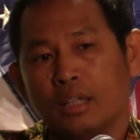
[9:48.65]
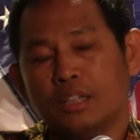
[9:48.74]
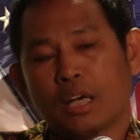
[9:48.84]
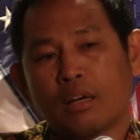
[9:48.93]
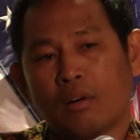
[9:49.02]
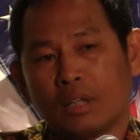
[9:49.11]

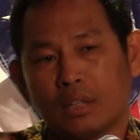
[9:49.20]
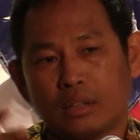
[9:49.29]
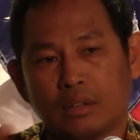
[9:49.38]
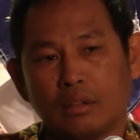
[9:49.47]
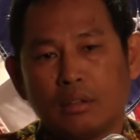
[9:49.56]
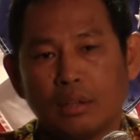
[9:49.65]
the
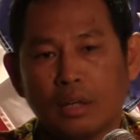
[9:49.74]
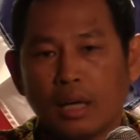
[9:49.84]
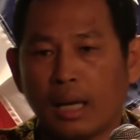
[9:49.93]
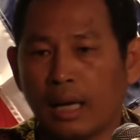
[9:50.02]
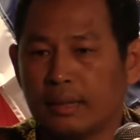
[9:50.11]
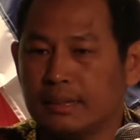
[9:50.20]

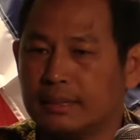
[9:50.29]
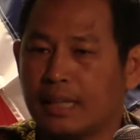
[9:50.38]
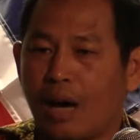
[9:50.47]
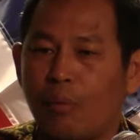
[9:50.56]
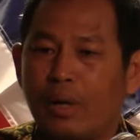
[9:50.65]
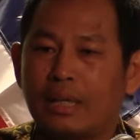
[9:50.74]
Hala, the
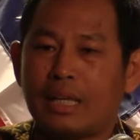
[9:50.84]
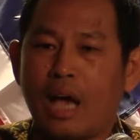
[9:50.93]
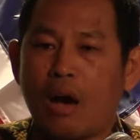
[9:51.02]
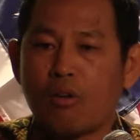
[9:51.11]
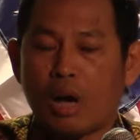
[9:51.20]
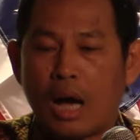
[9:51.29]
Siawen
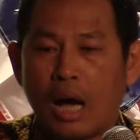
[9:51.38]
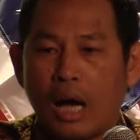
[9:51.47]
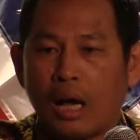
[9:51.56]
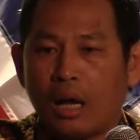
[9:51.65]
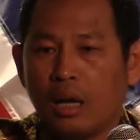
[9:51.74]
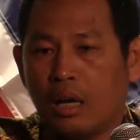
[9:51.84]

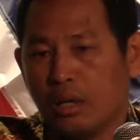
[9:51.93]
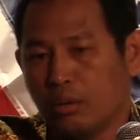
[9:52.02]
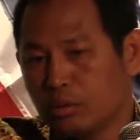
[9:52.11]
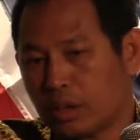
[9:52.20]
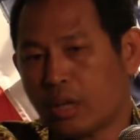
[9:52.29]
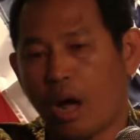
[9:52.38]
Tiauka.
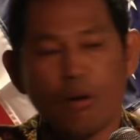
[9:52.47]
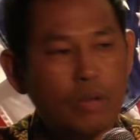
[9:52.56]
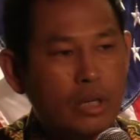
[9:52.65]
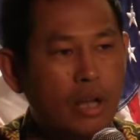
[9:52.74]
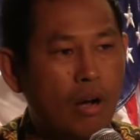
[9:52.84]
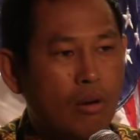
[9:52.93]
Look the
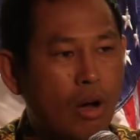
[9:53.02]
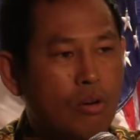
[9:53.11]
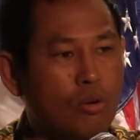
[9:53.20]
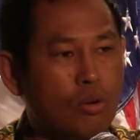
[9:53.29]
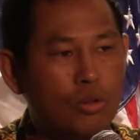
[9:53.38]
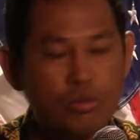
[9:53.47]
town,
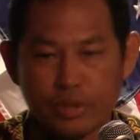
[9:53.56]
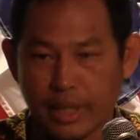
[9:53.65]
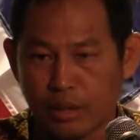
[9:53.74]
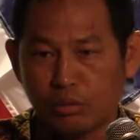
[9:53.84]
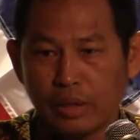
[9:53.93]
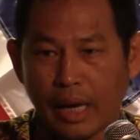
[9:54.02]
go to
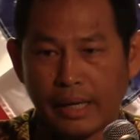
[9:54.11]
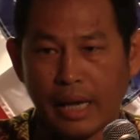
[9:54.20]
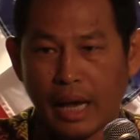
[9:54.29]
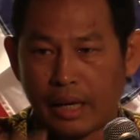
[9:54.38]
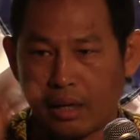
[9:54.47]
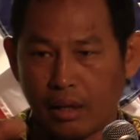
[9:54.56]
say good night.
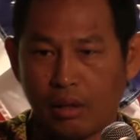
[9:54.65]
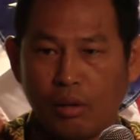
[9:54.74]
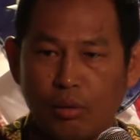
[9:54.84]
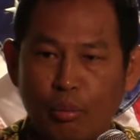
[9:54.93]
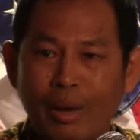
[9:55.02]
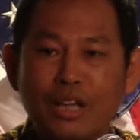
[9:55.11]

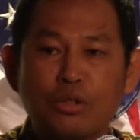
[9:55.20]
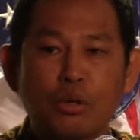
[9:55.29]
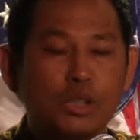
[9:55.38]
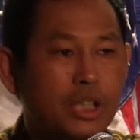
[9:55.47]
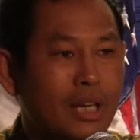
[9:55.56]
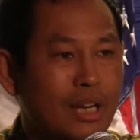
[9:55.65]

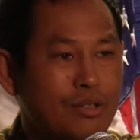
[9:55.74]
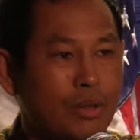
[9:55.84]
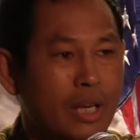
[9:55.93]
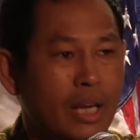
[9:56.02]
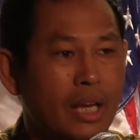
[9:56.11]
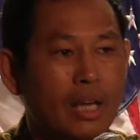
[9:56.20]
Ratio she is so,
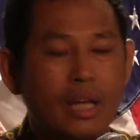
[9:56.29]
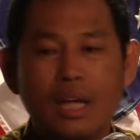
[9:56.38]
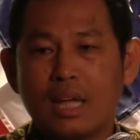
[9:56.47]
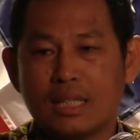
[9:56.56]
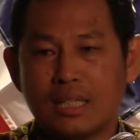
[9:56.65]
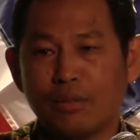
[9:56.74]
yeah.
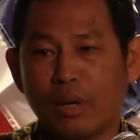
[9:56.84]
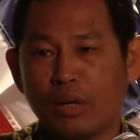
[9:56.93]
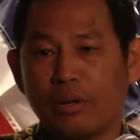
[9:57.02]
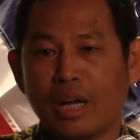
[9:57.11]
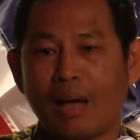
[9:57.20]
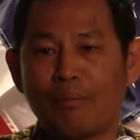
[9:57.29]
Sidway
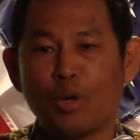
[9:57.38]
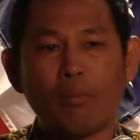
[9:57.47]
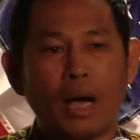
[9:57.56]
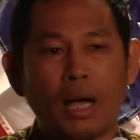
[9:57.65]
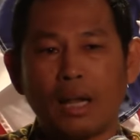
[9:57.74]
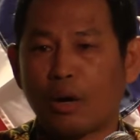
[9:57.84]
Lunia
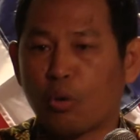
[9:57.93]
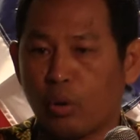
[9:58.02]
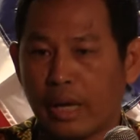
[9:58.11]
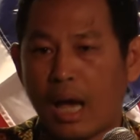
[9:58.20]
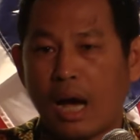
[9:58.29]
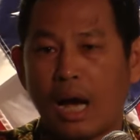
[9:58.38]
Buma, La
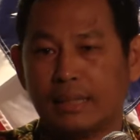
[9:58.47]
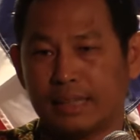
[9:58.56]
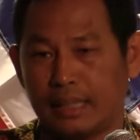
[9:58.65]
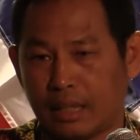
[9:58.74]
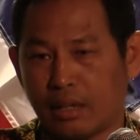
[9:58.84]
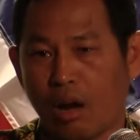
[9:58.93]

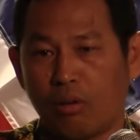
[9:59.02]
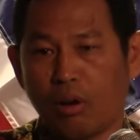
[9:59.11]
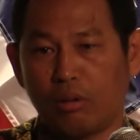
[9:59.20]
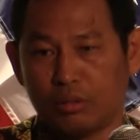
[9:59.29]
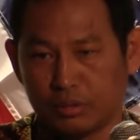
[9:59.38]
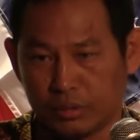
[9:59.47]
Konyangaze, the
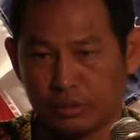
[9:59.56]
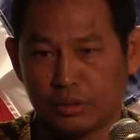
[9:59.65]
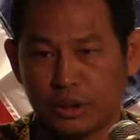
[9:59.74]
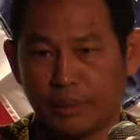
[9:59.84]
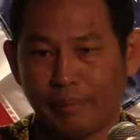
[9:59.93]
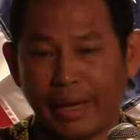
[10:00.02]
town of
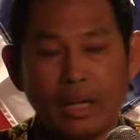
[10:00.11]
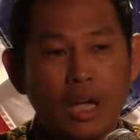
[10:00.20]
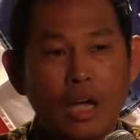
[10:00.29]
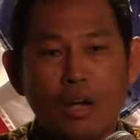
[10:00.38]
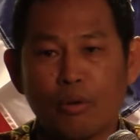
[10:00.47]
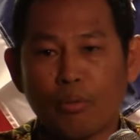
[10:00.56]
Chime,
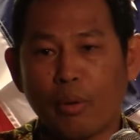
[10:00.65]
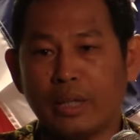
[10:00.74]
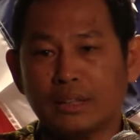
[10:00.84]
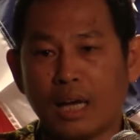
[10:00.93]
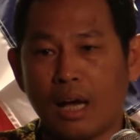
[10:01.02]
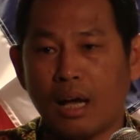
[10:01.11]

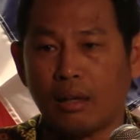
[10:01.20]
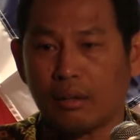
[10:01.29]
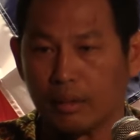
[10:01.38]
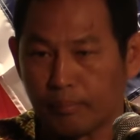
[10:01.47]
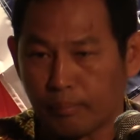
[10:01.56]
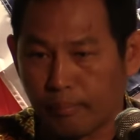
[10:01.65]
Rohingya,
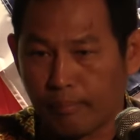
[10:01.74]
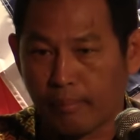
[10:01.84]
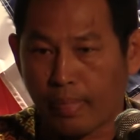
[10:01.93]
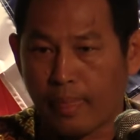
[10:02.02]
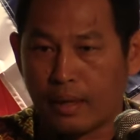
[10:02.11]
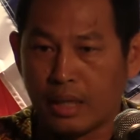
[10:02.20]

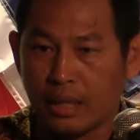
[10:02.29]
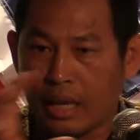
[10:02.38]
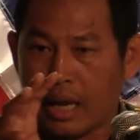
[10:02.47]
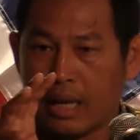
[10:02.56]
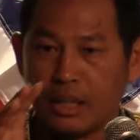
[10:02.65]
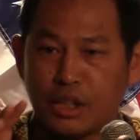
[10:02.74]
the
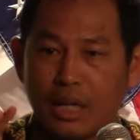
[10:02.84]
Nere